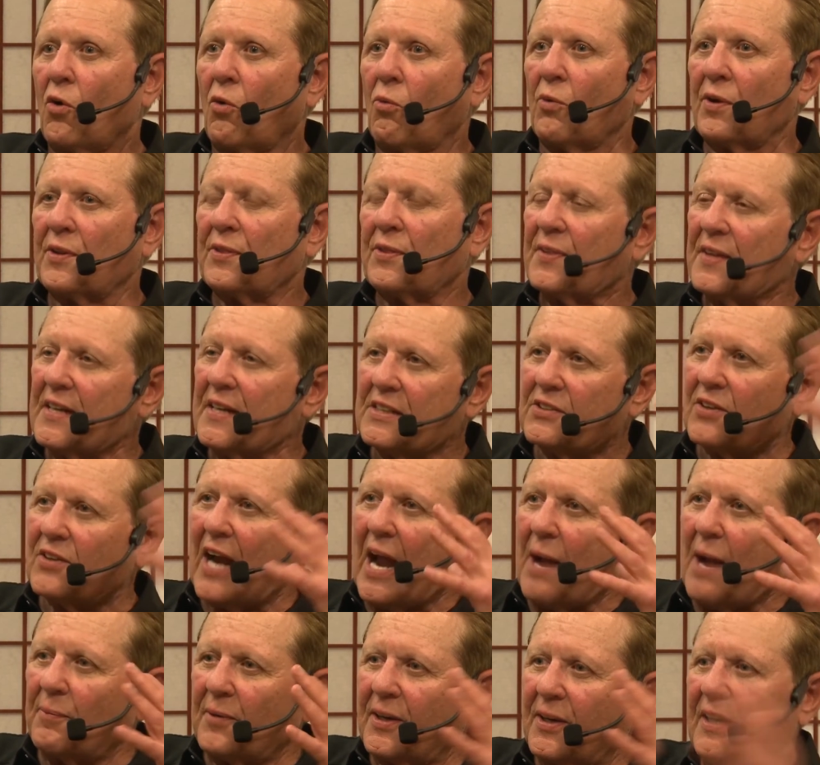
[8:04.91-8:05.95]
When things are
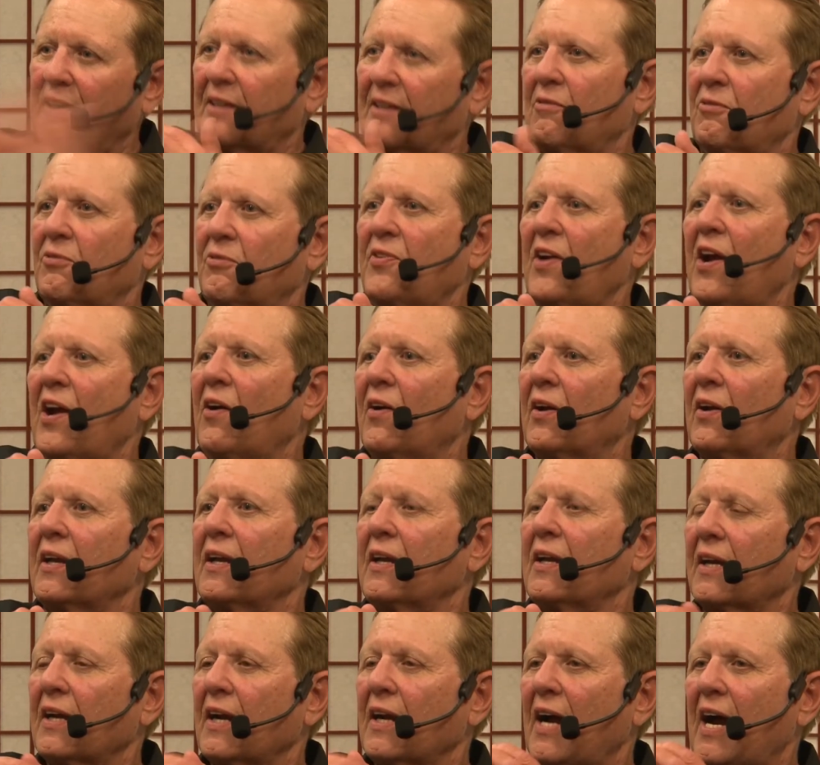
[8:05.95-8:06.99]
happening in a
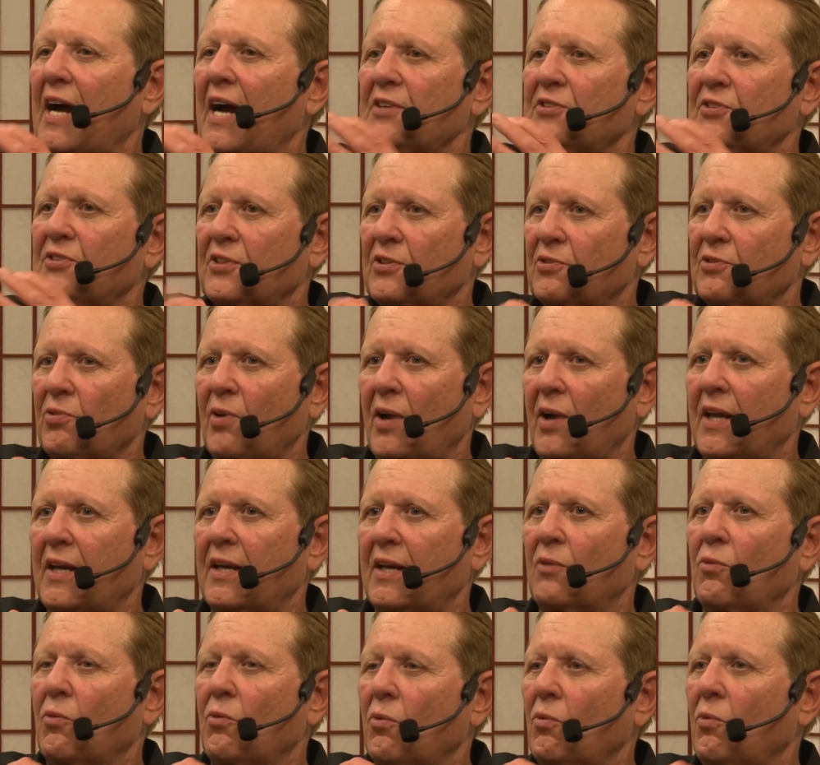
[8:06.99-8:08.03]
very
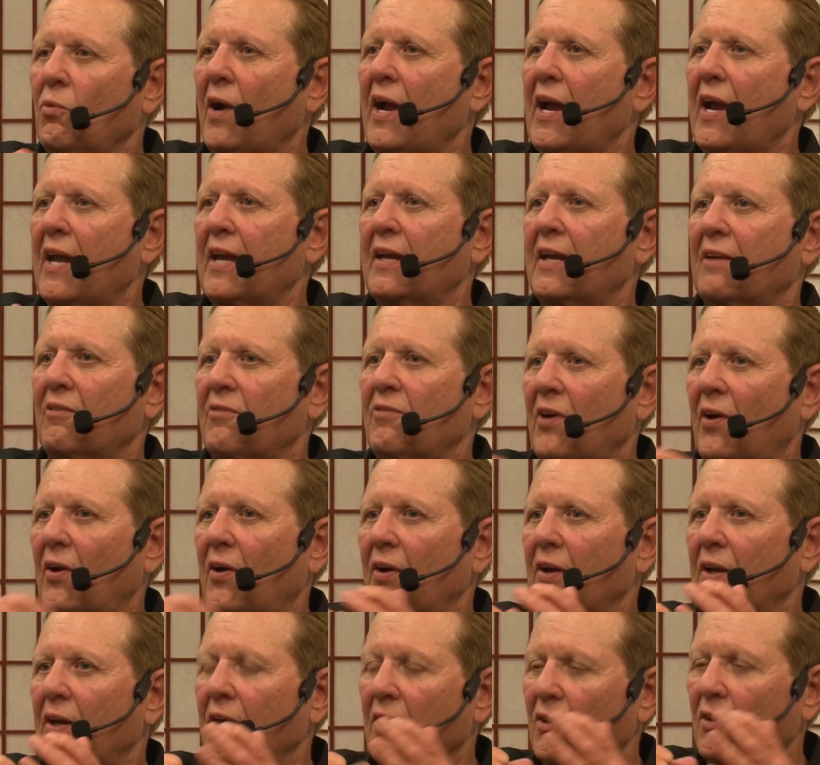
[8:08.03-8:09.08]
concentrated way, in a
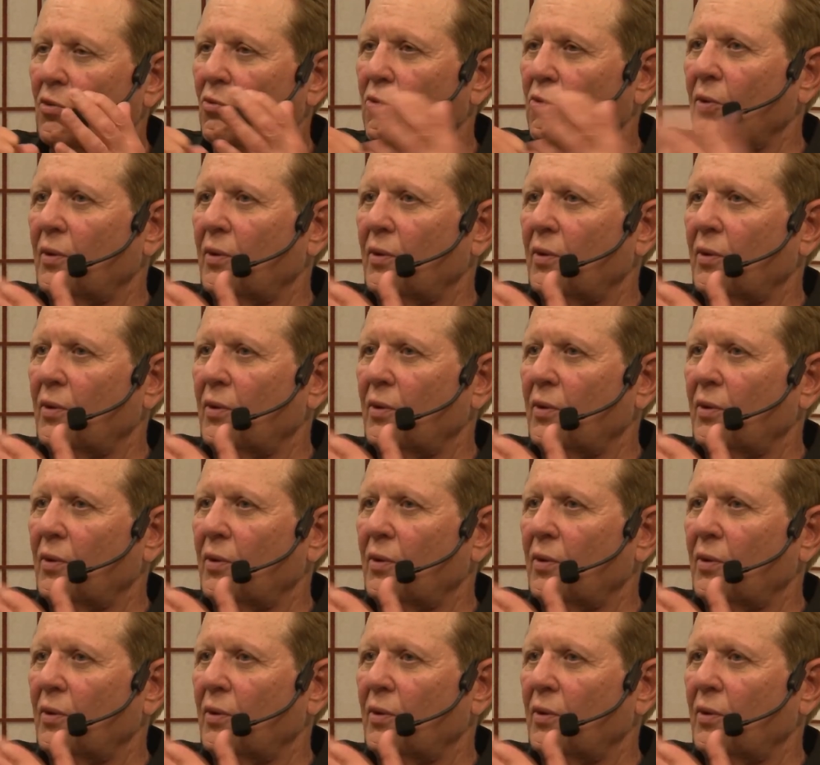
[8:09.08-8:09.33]
very,